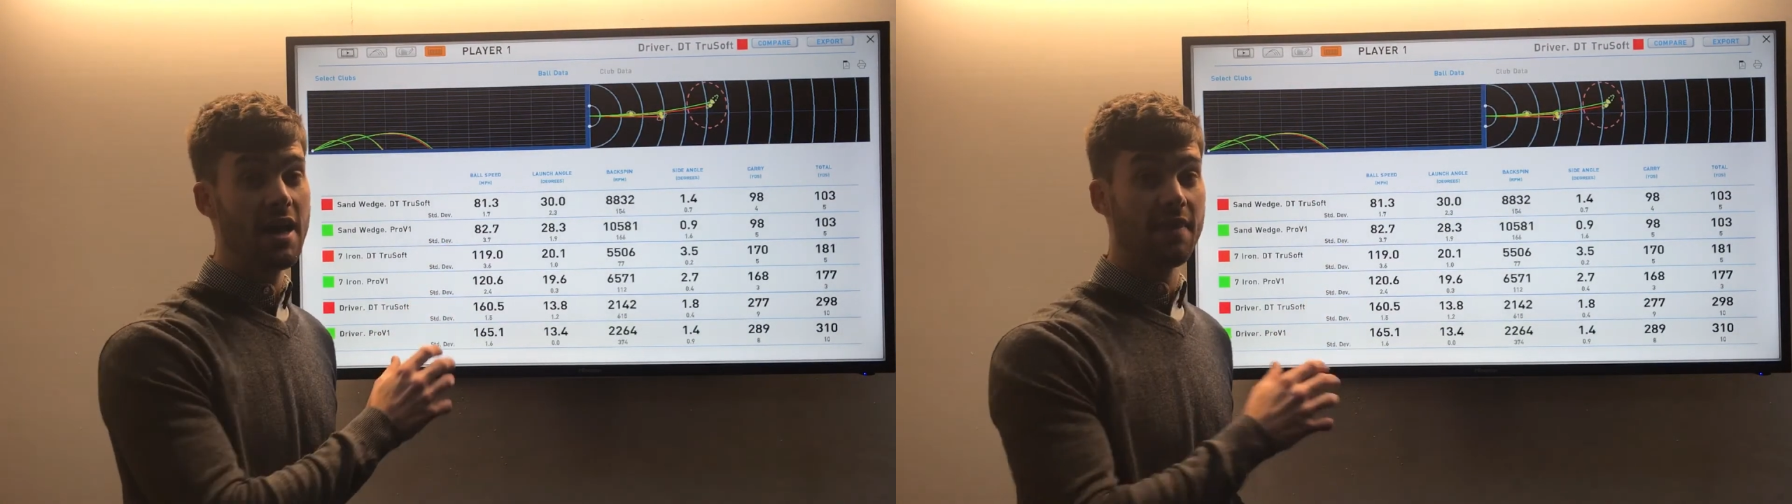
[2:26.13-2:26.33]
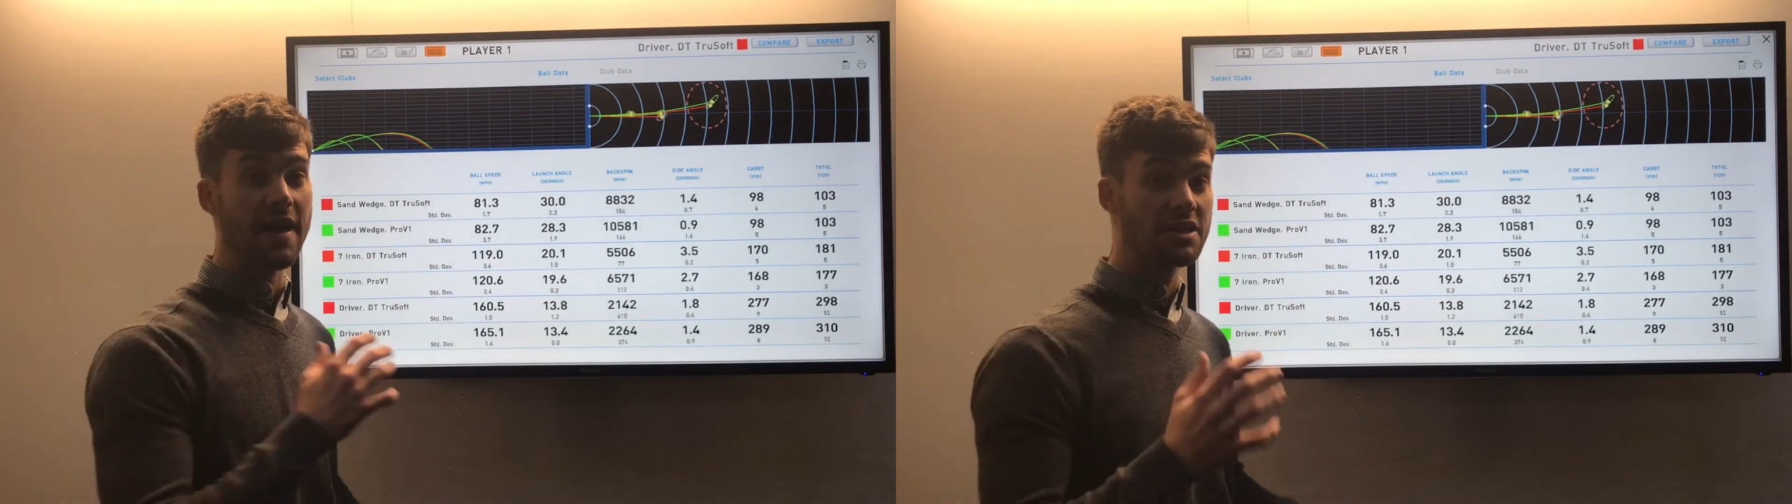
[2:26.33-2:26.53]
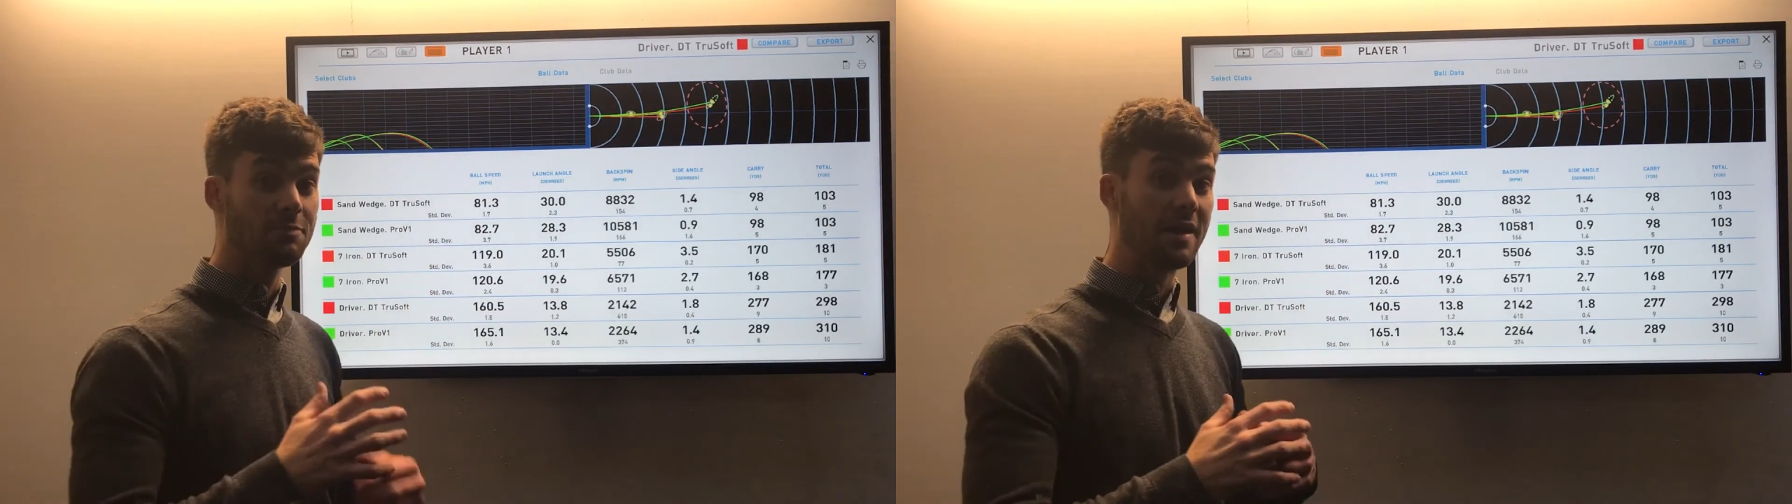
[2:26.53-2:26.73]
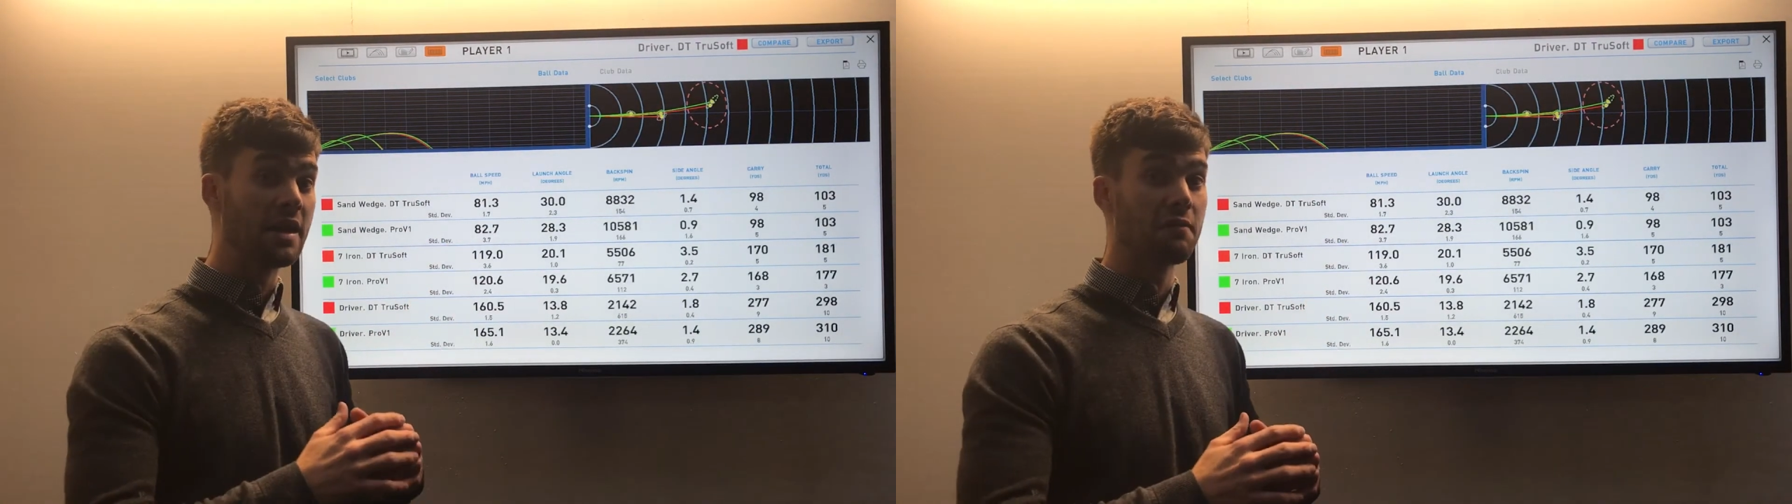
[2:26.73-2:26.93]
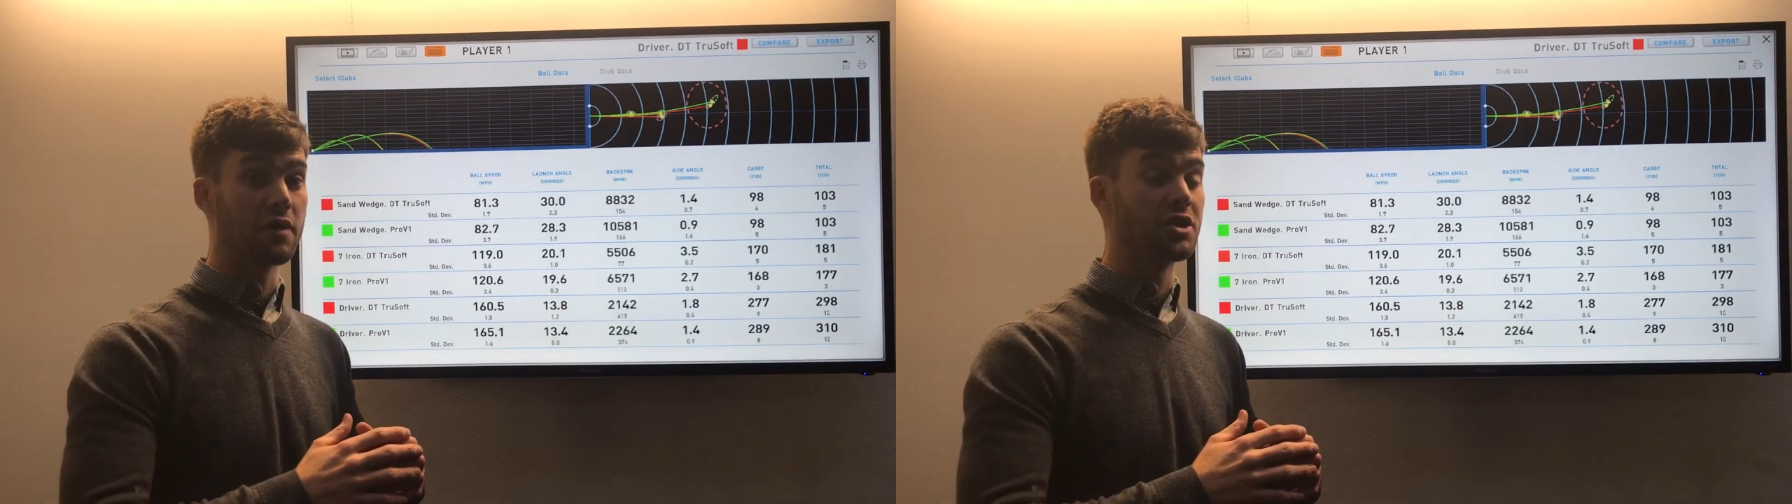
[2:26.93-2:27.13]
that spin
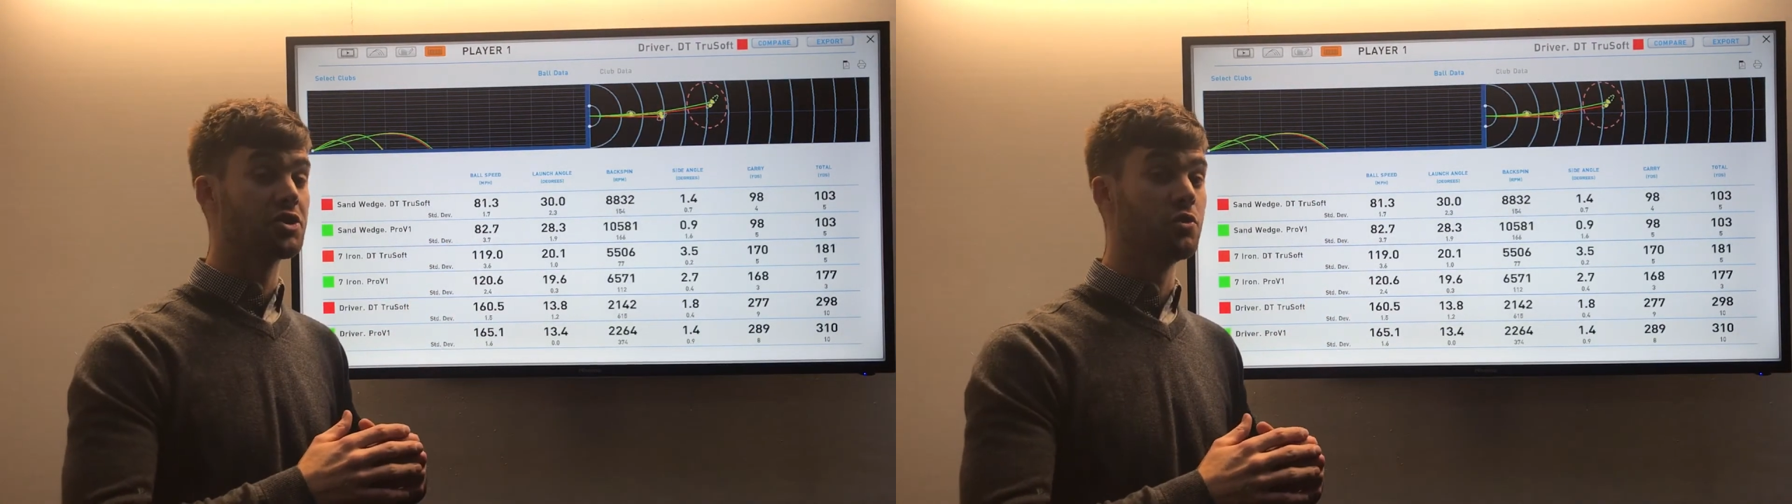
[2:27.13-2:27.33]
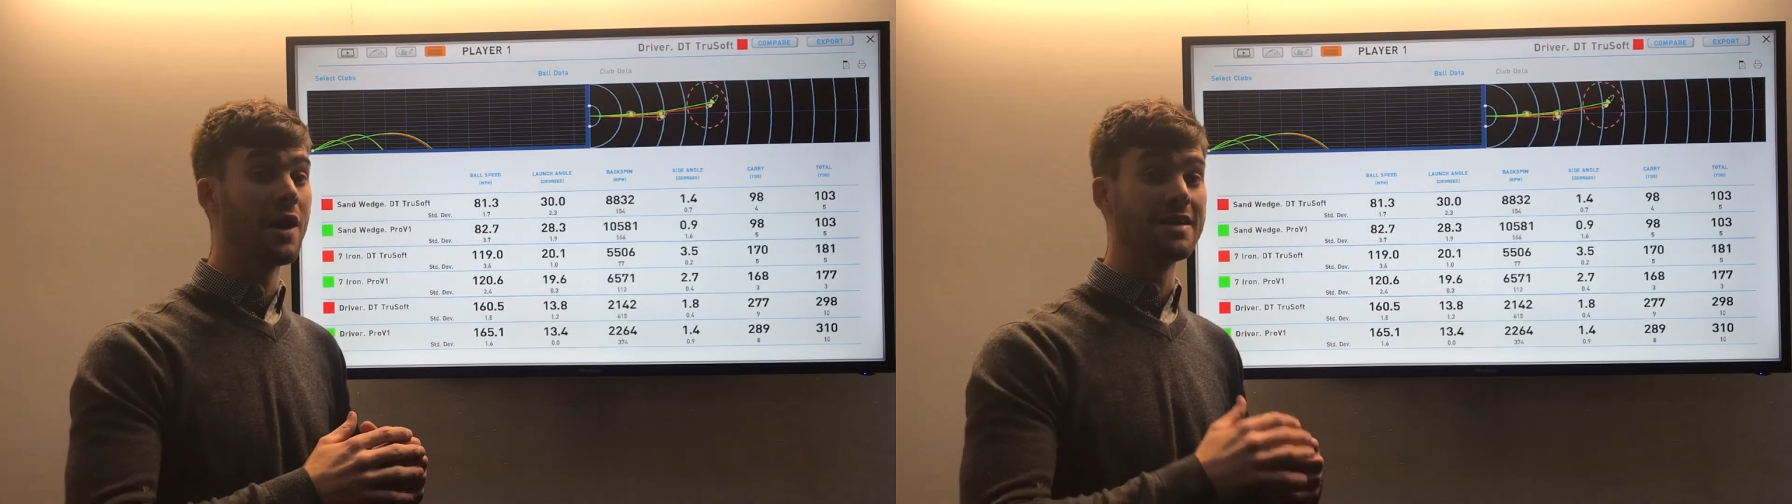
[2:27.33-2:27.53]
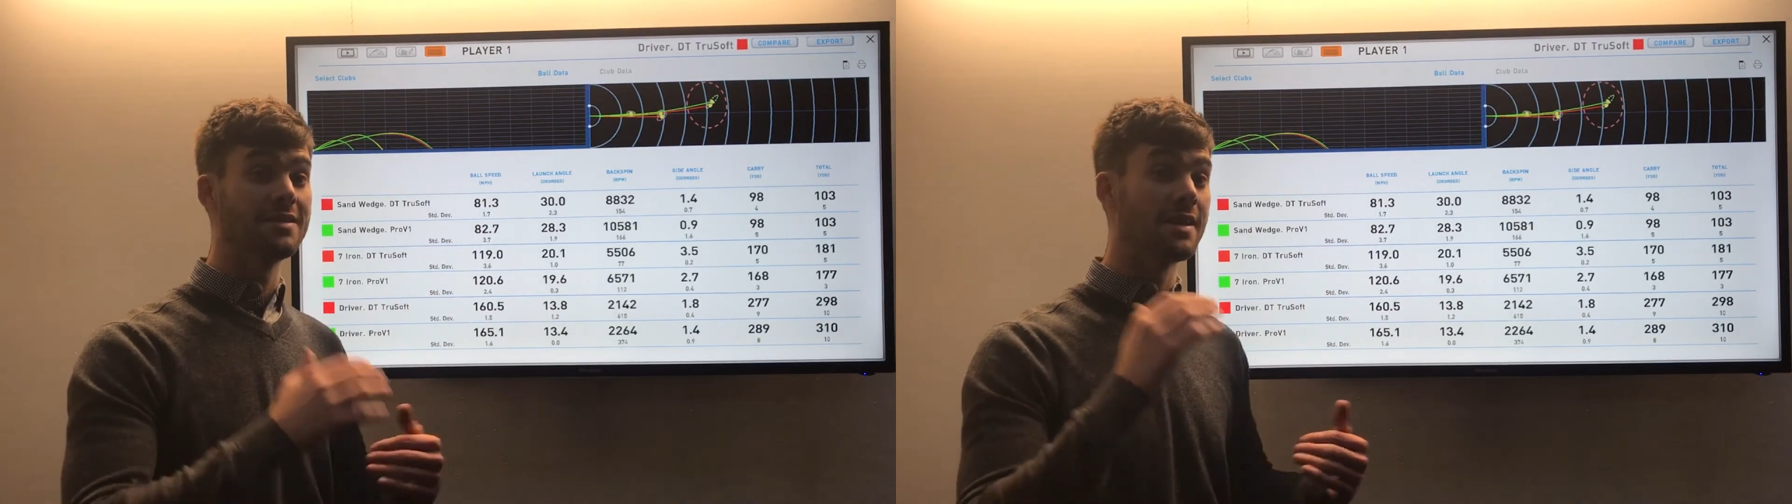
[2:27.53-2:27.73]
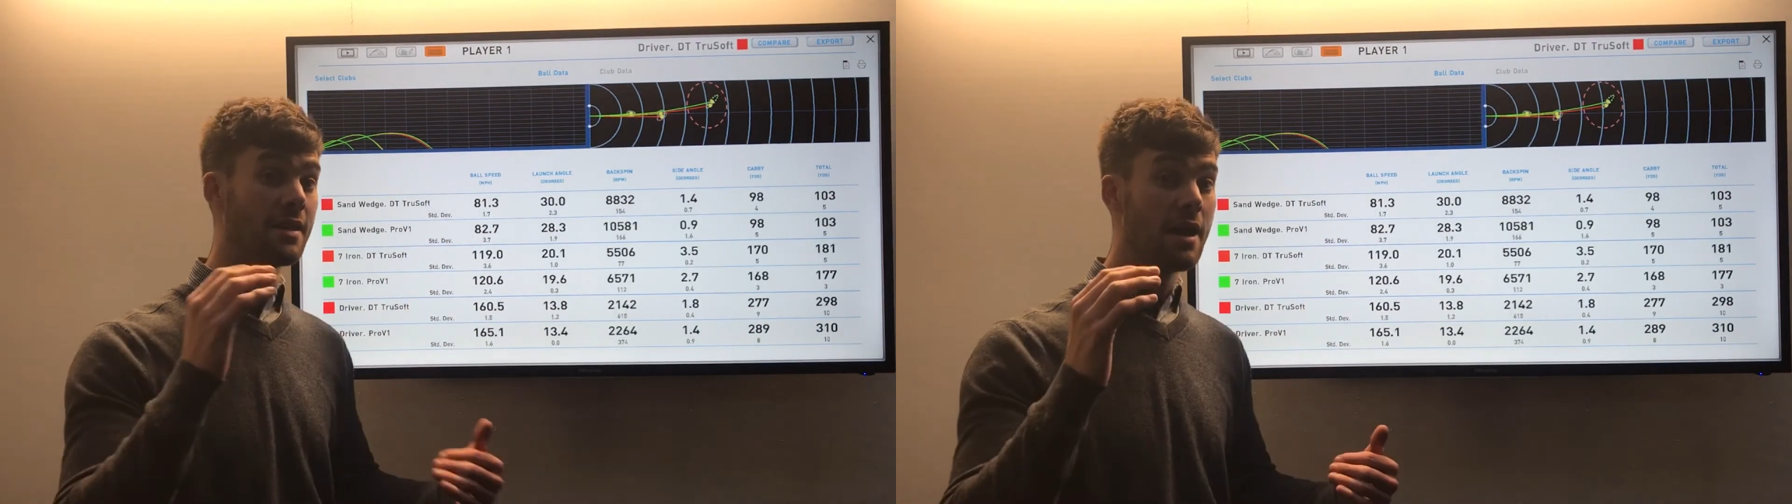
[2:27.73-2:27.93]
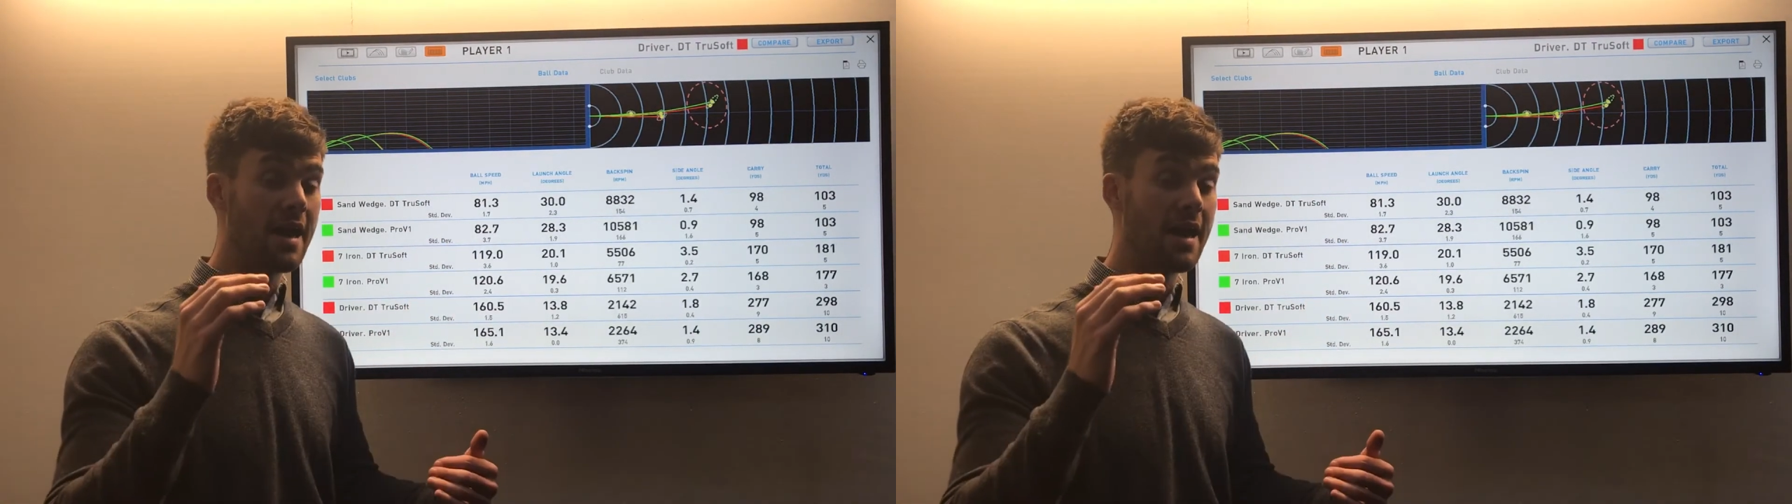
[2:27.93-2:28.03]
differential has then